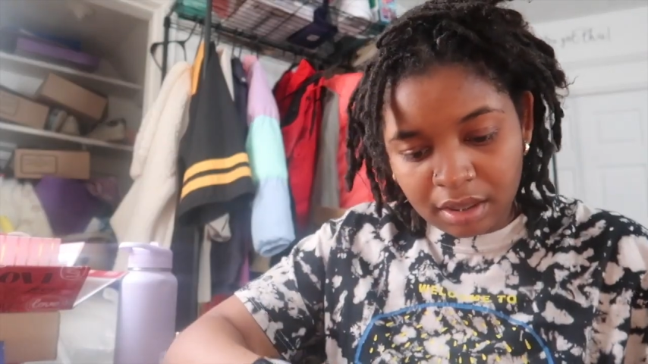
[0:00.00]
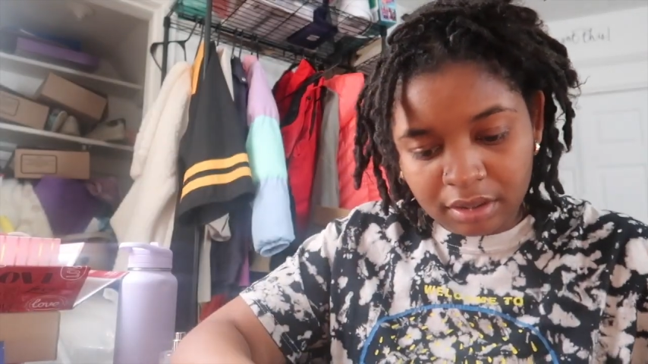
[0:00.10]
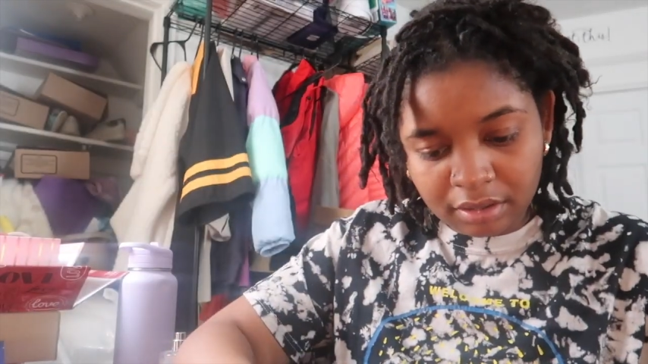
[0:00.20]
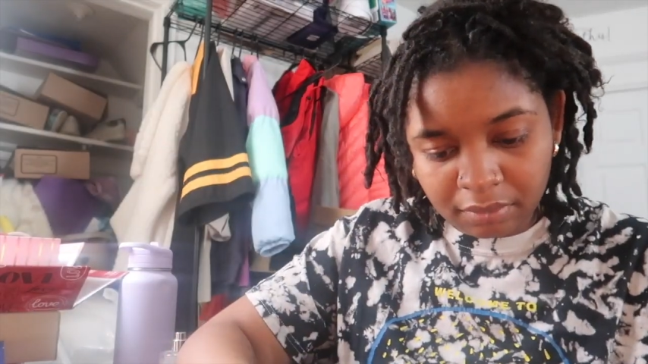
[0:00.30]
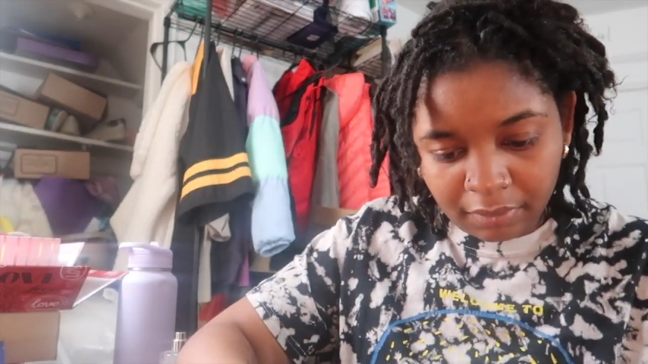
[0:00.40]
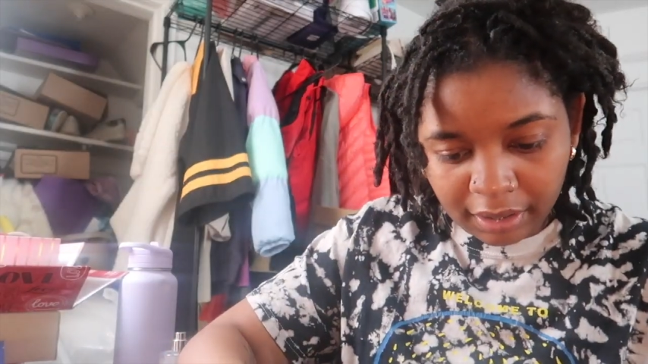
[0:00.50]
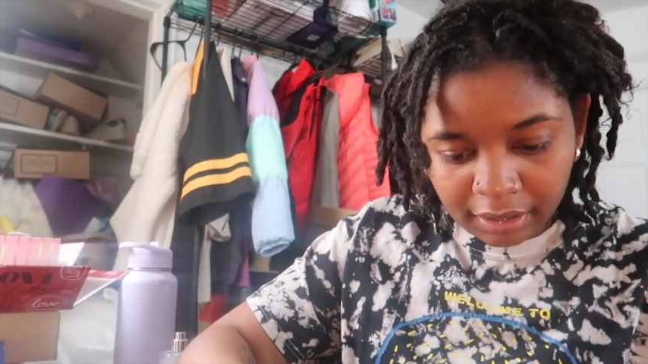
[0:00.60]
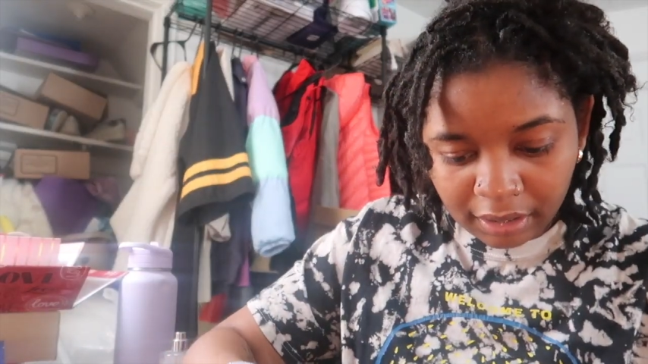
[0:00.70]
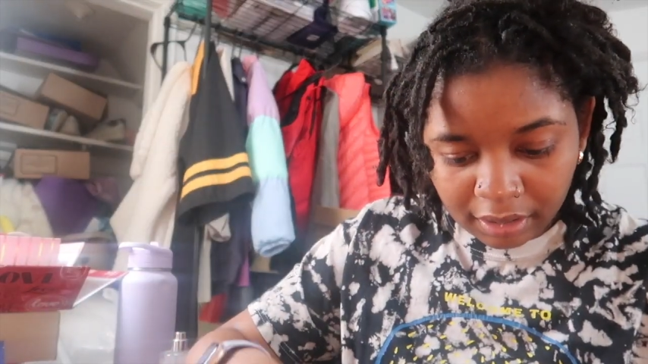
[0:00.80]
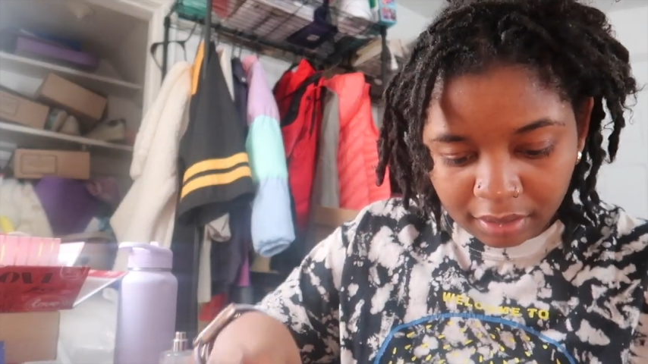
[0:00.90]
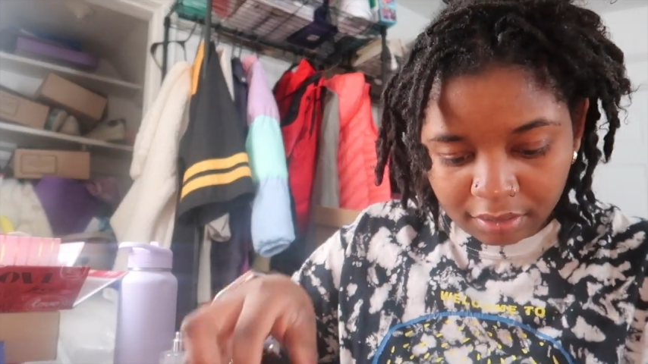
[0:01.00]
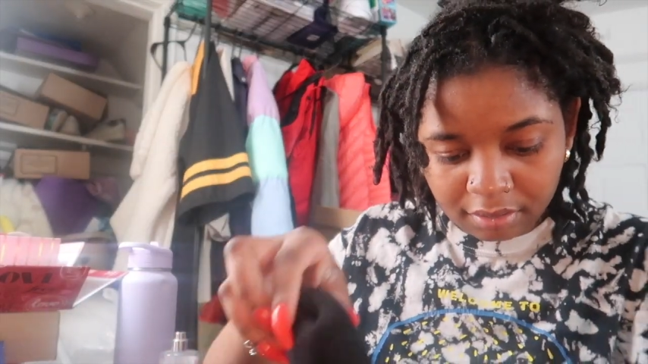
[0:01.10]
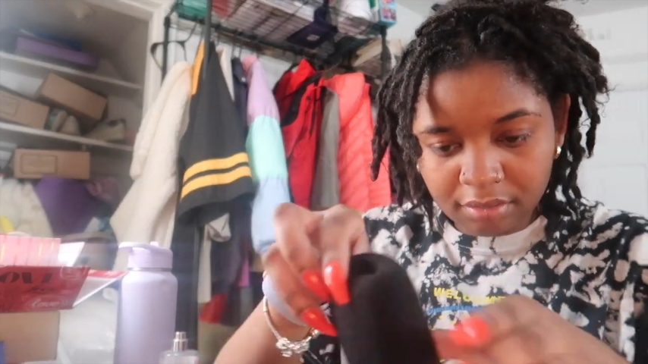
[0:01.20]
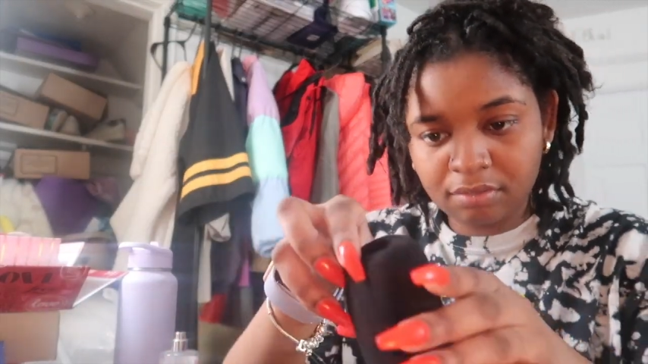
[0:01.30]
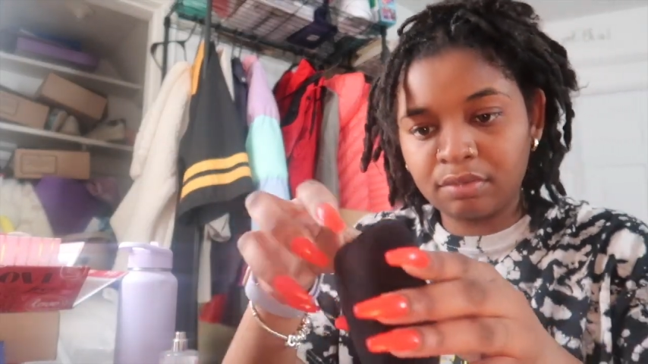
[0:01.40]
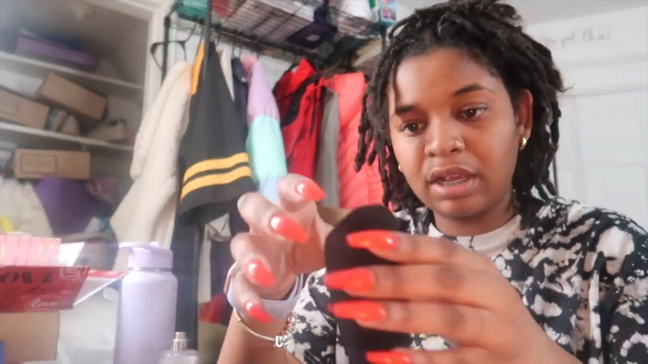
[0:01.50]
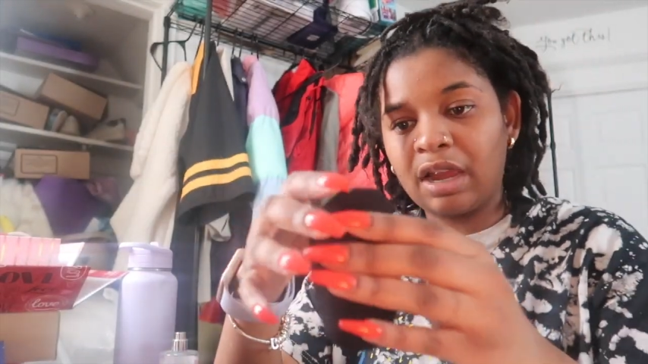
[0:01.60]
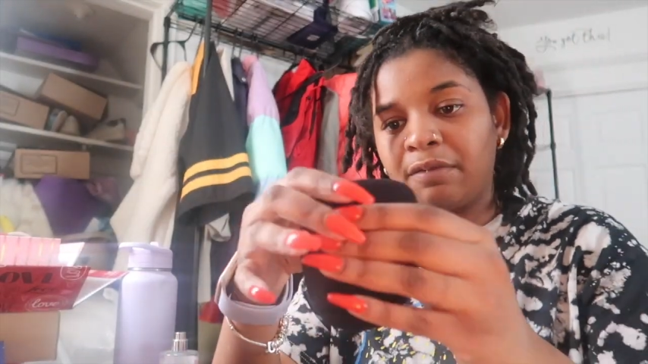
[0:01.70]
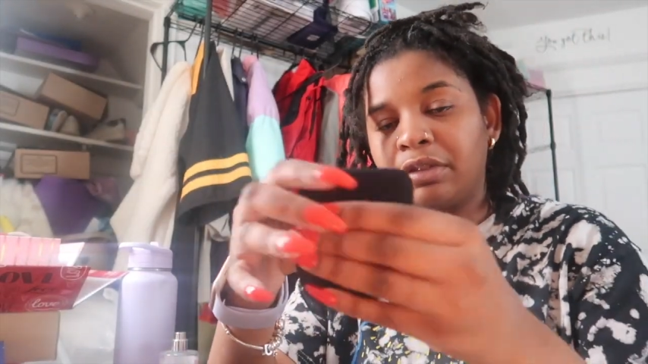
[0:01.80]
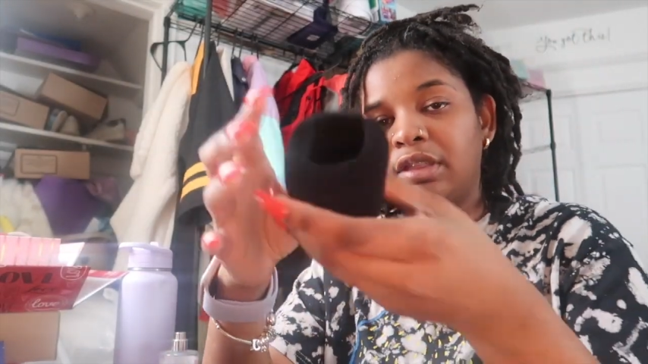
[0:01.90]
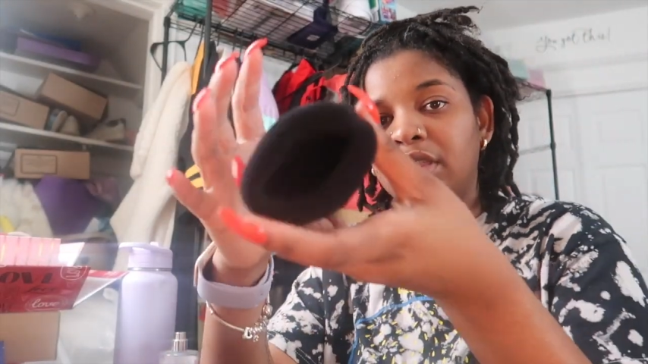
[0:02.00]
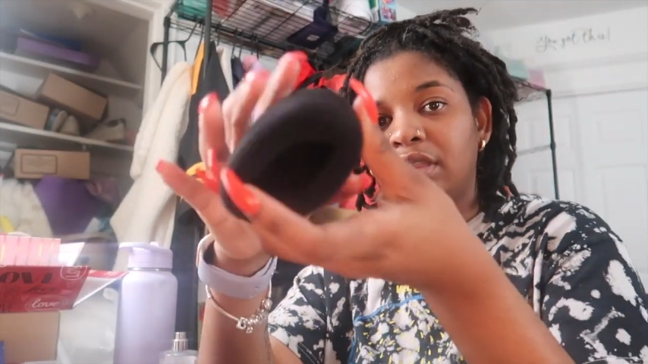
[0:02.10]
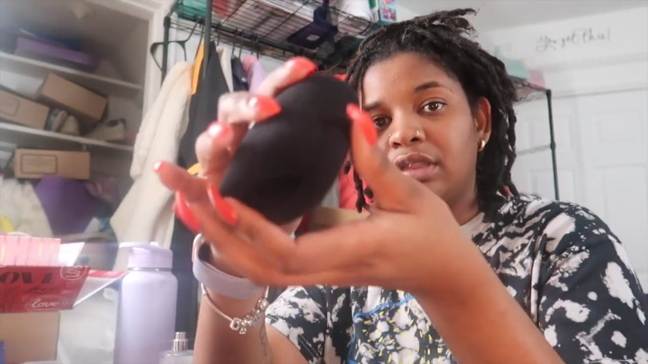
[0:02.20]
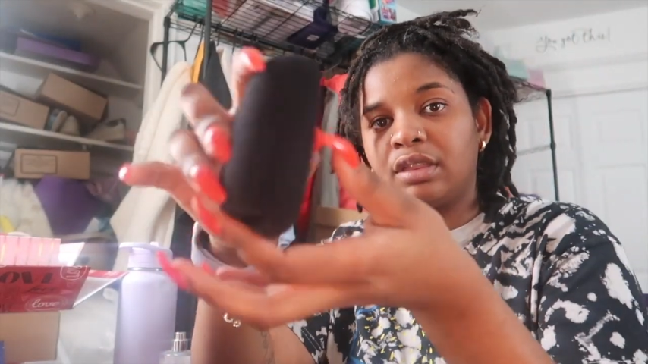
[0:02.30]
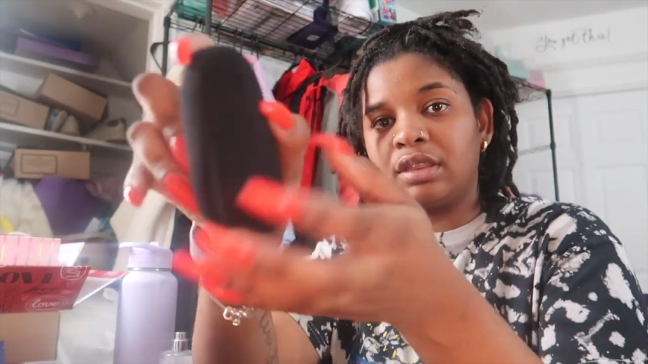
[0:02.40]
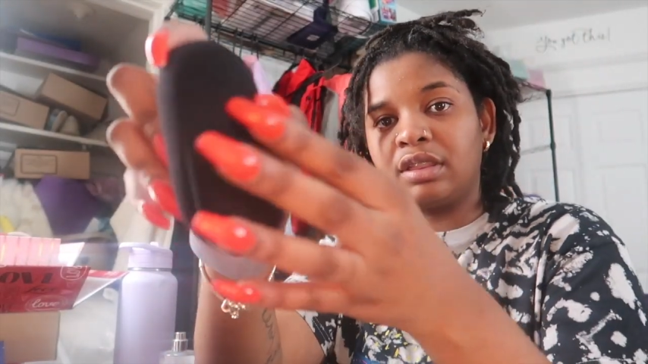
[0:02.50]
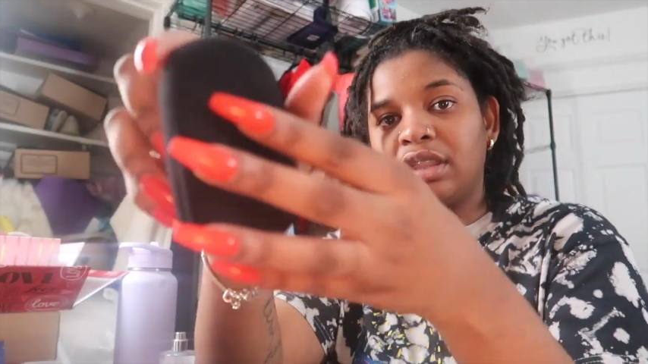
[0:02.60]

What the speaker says: And then right here, we have the